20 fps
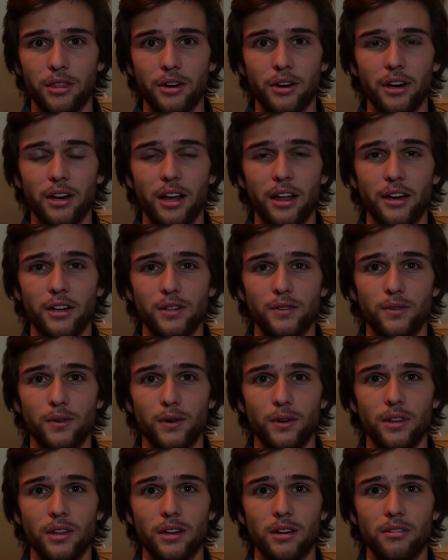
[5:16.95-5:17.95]
$30
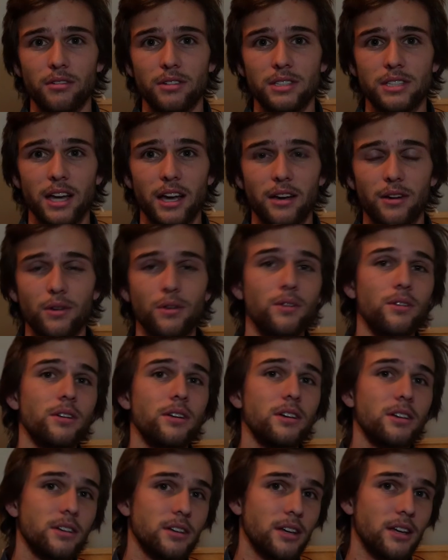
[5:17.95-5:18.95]
for the
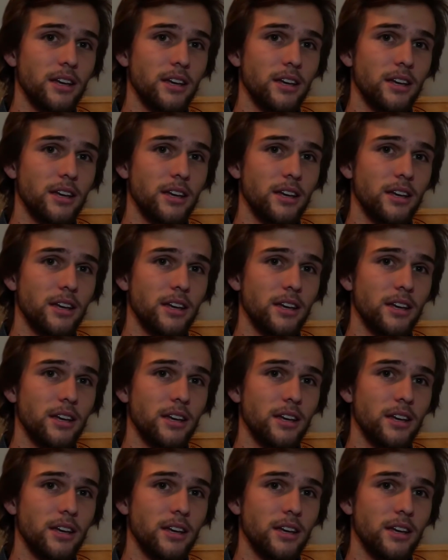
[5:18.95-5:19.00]
recycled